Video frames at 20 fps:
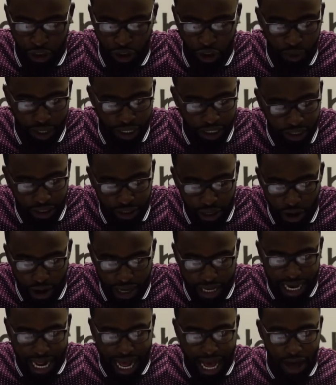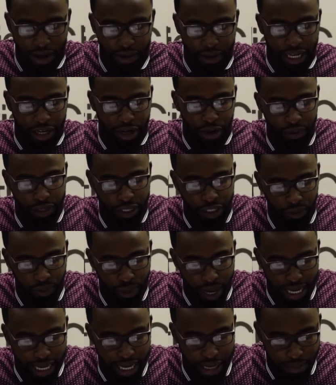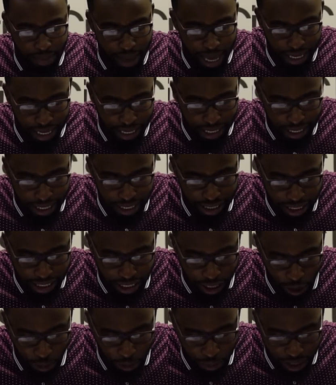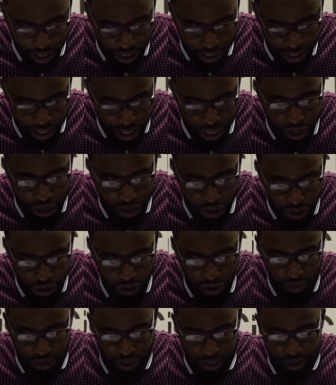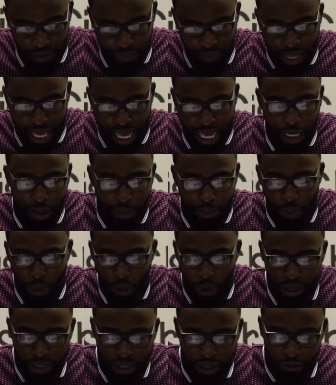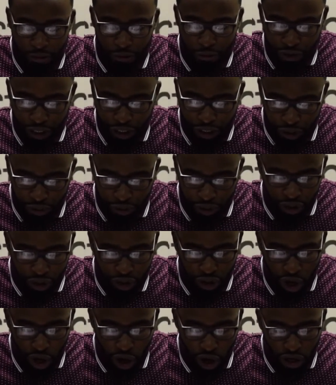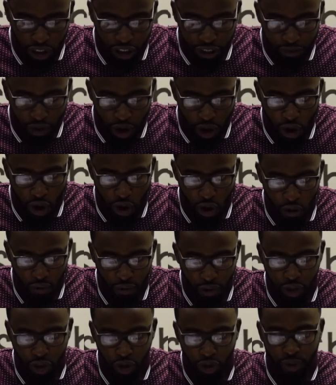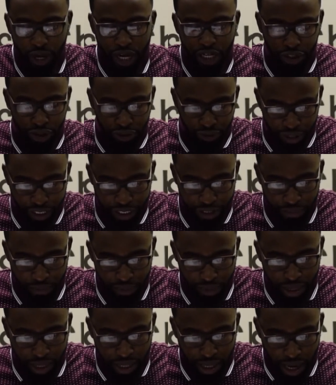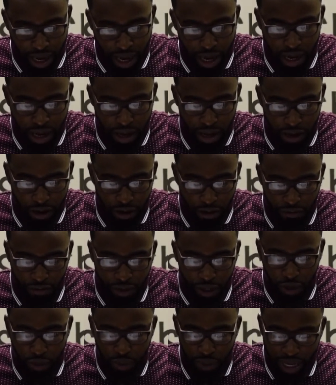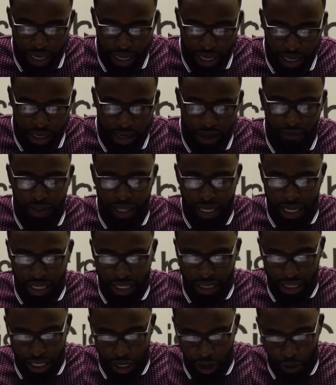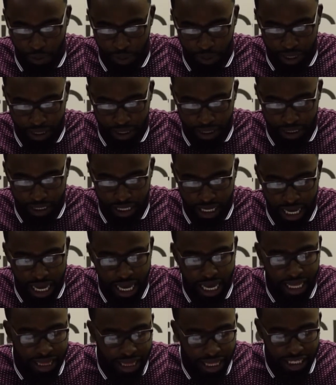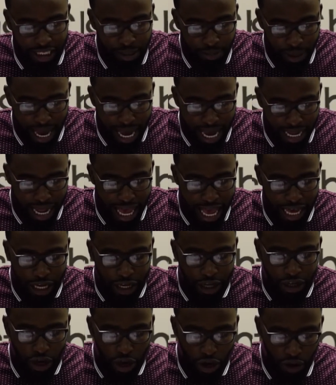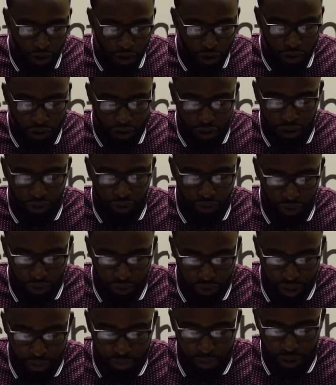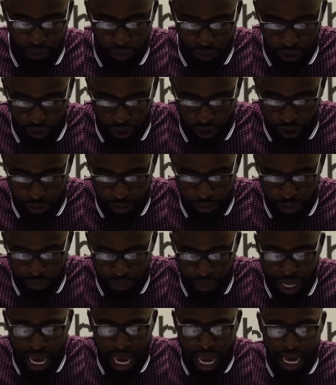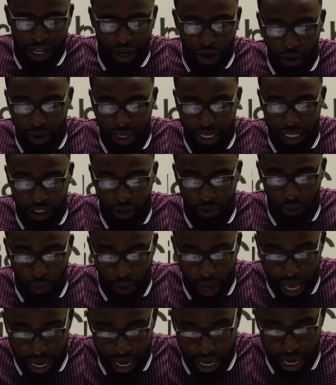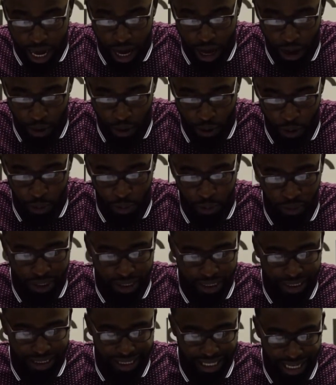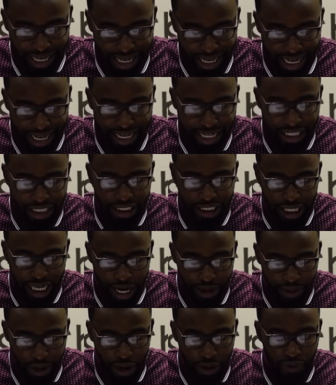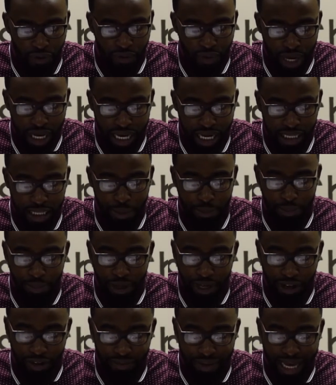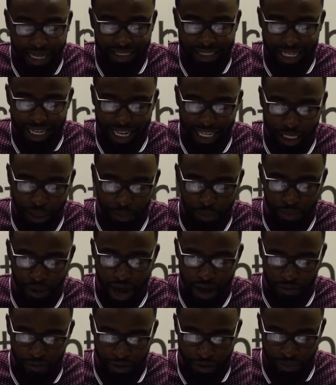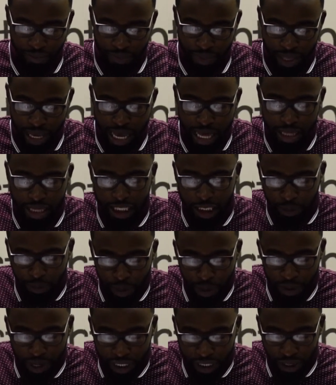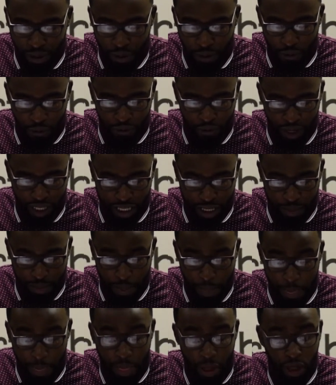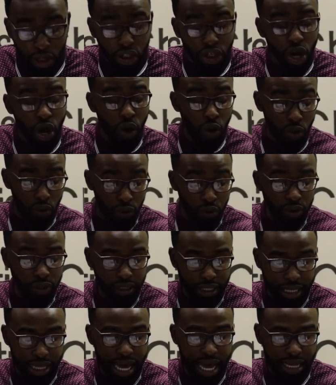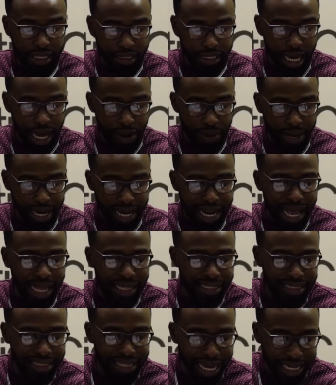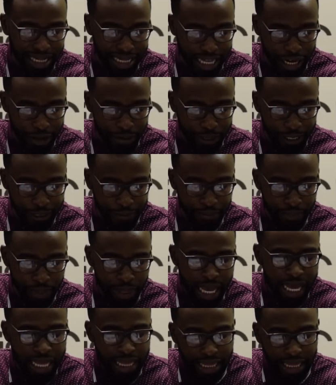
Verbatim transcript: So he started out, and on his way, he met an Ethiopian eunuch, an important official in charge of all the treasury of the queen of the Ethiopians. This man had gone to Jerusalem to worship, and on his way home was sitting in his chariot reading the book of Isaiah the prophet. The Spirit told Philip, Go to that chariot and stay near it.